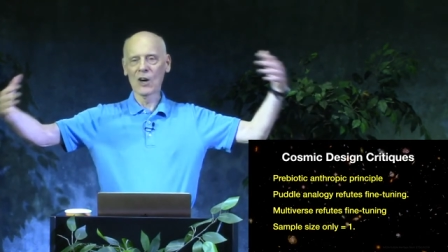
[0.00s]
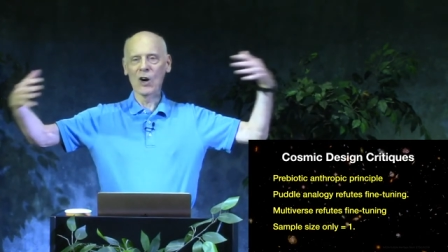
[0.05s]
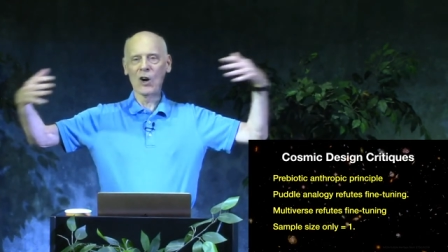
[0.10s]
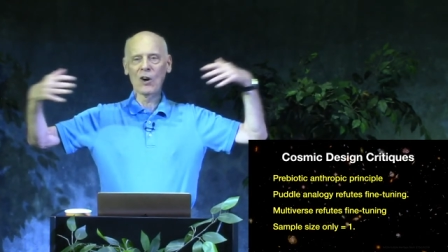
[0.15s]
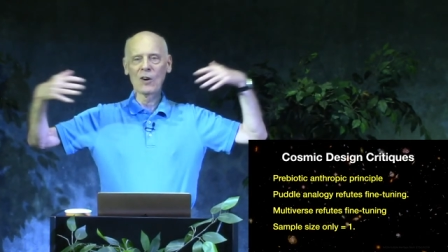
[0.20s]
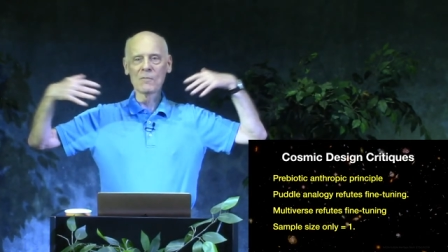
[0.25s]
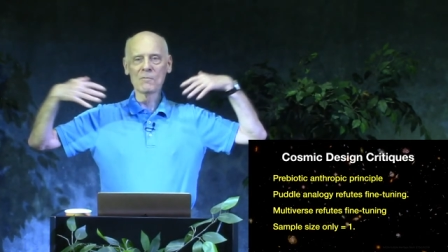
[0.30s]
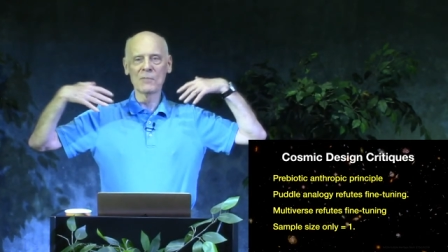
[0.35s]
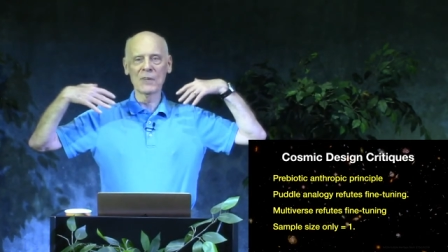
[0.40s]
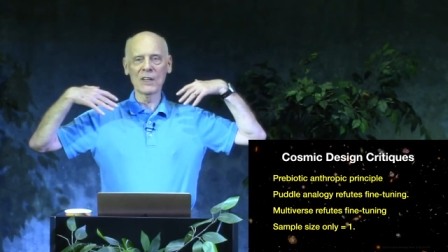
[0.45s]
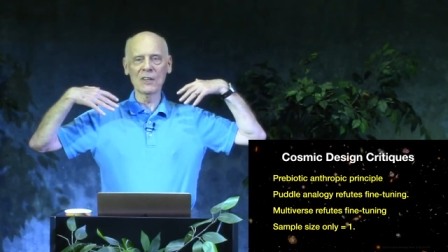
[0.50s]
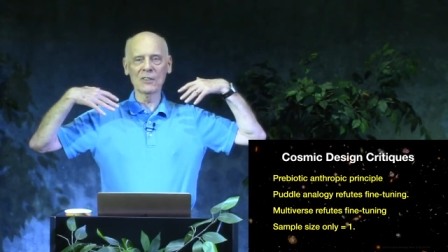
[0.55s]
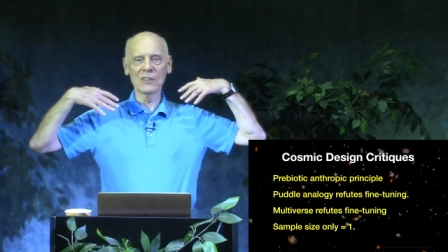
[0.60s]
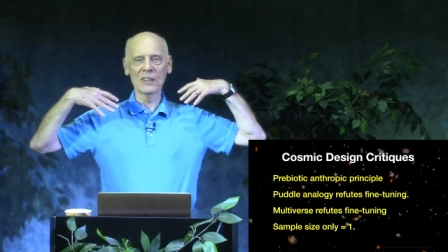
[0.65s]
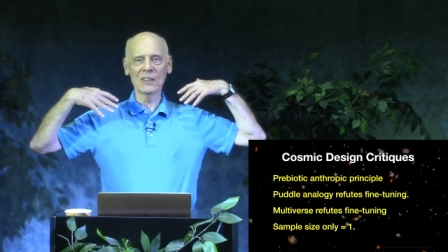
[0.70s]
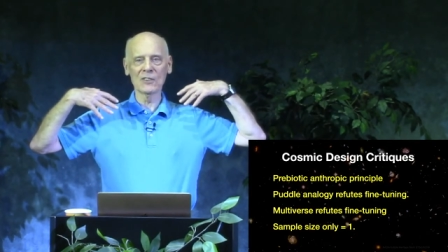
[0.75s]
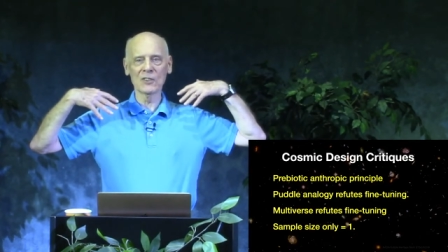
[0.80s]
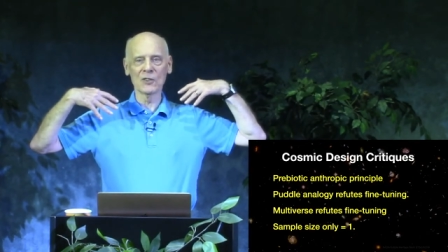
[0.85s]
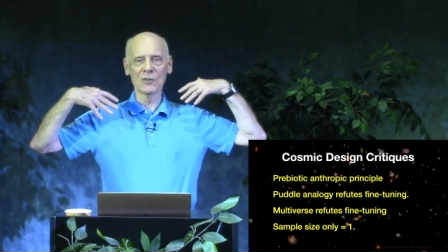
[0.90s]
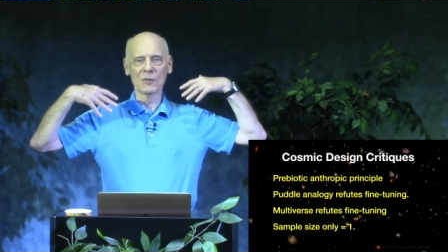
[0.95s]
are
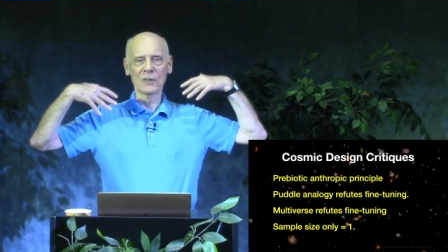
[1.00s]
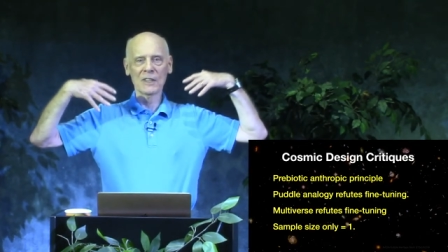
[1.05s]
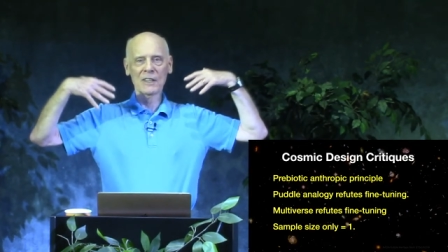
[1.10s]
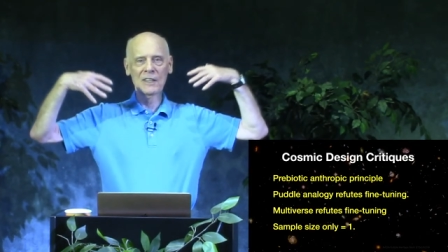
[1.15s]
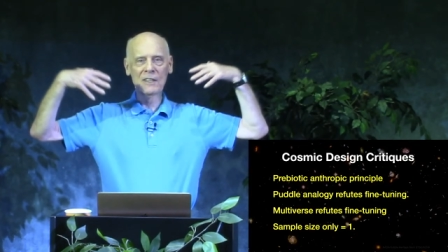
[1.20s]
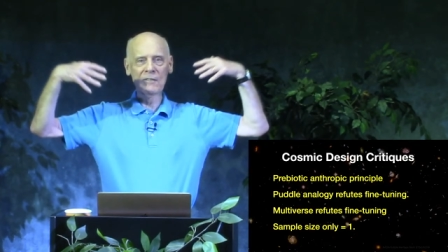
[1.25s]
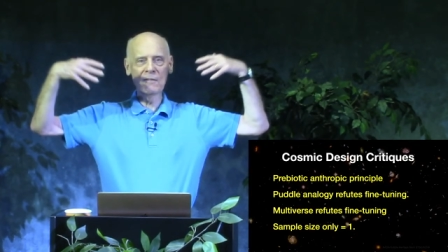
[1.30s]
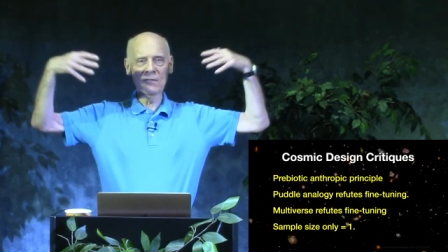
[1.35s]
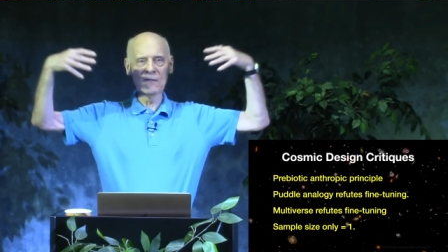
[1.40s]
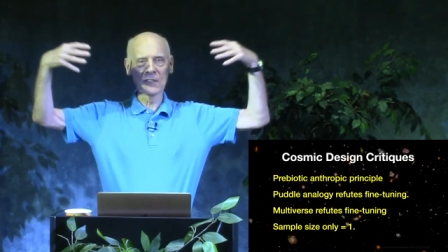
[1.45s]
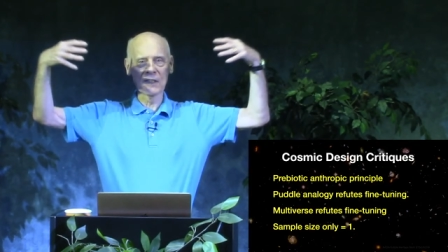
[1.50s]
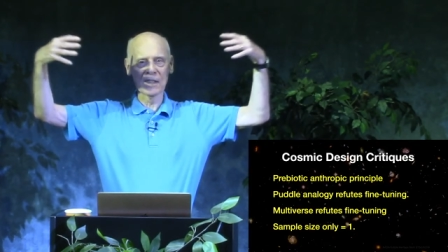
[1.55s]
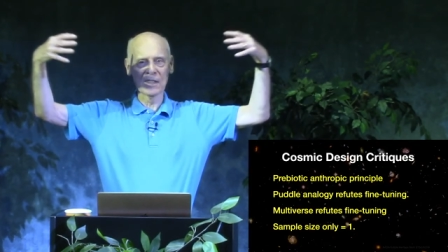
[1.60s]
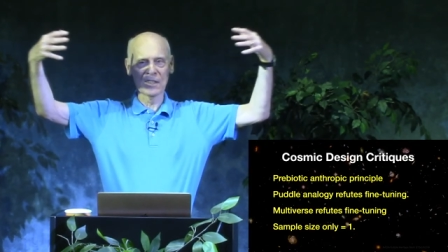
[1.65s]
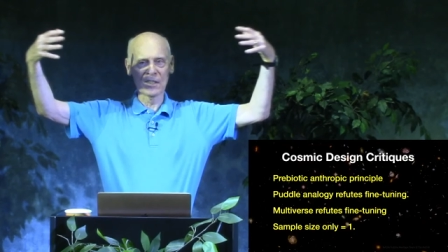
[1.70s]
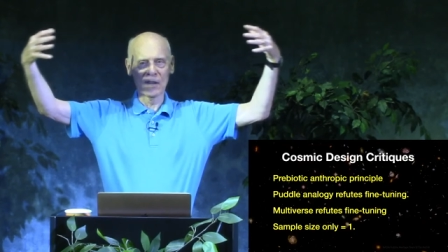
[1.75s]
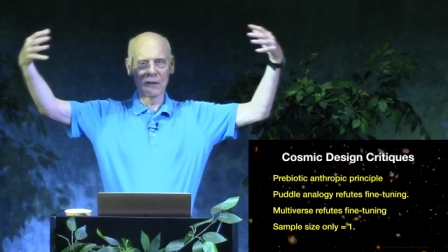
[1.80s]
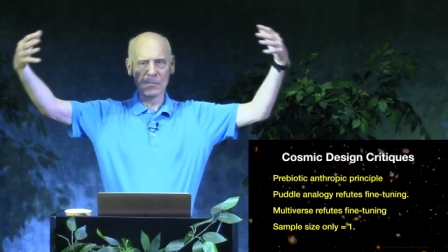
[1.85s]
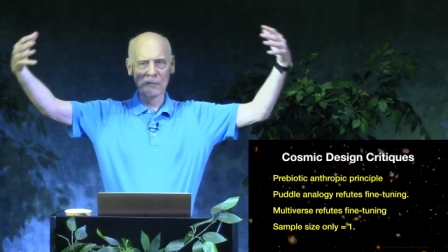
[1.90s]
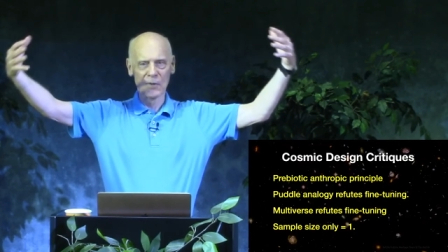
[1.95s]
appealing to an infinite
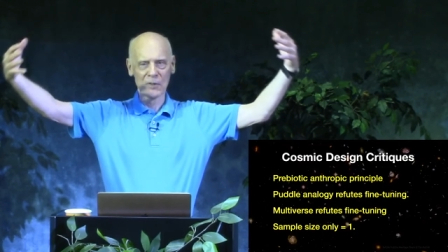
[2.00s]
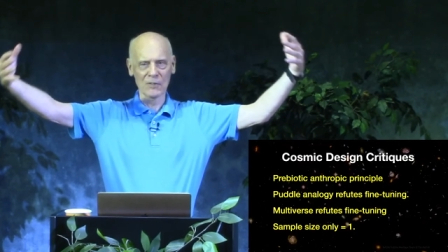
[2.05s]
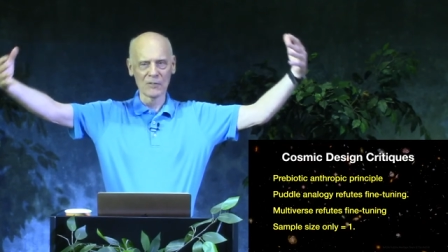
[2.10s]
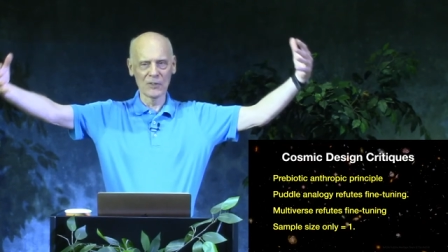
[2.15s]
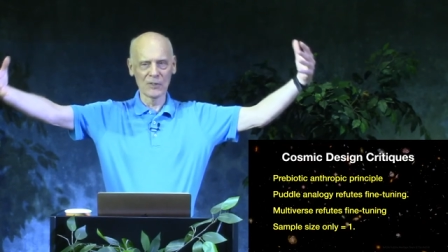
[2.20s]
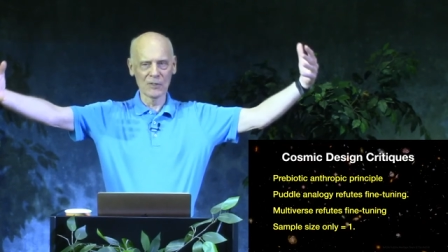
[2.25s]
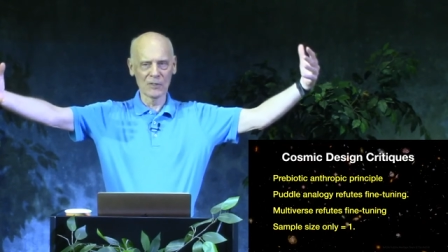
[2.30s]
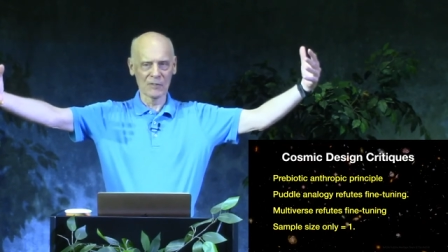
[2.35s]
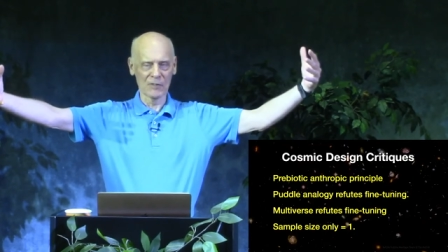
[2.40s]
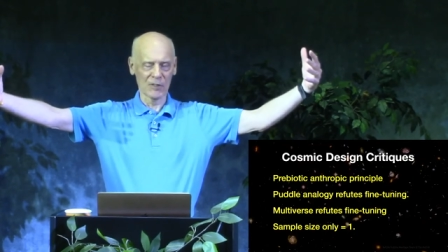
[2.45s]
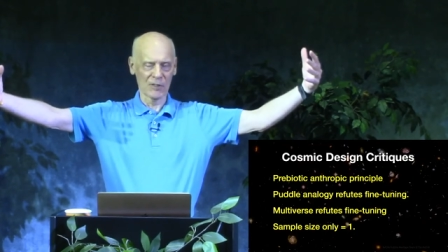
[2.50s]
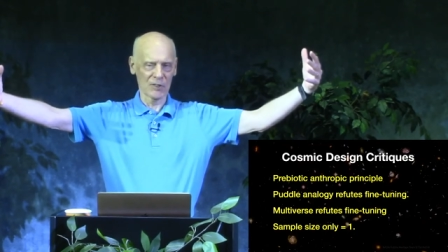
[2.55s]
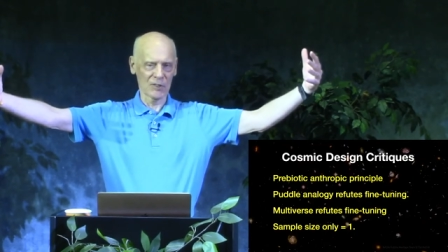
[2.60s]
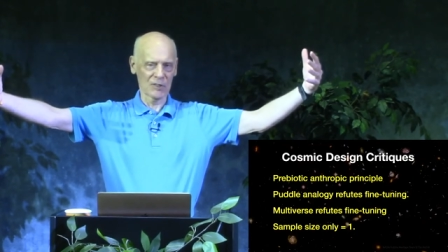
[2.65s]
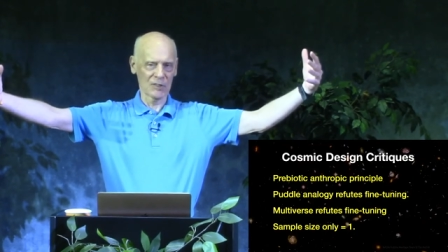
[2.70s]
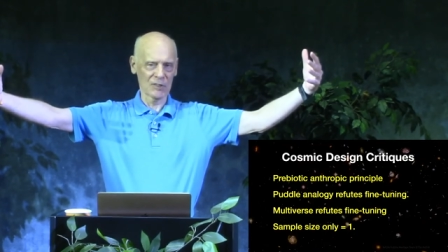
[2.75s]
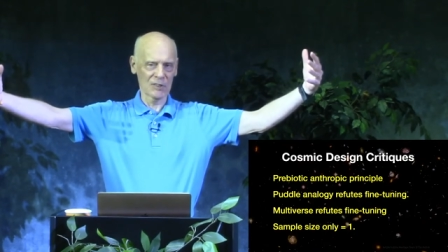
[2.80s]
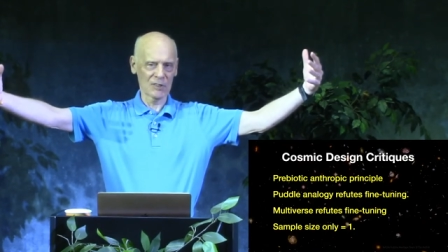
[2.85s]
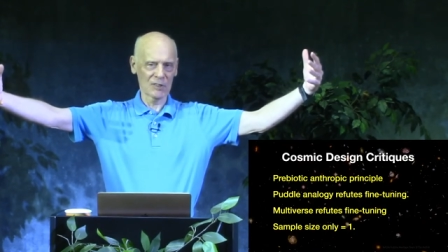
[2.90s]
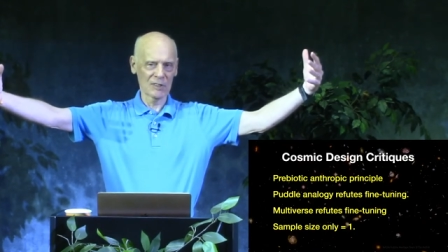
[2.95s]
number of
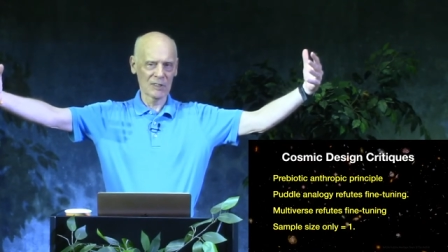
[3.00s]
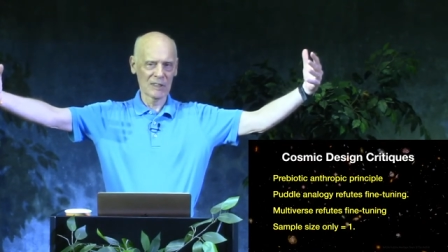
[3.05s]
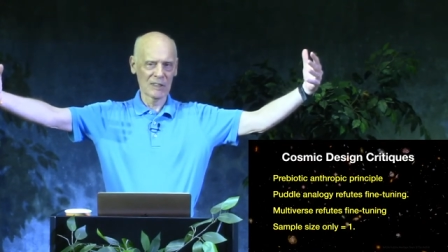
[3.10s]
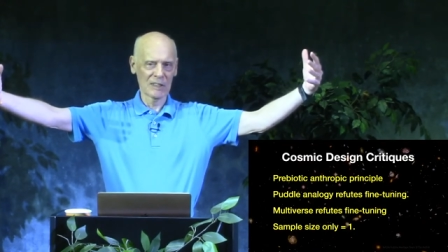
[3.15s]
universes,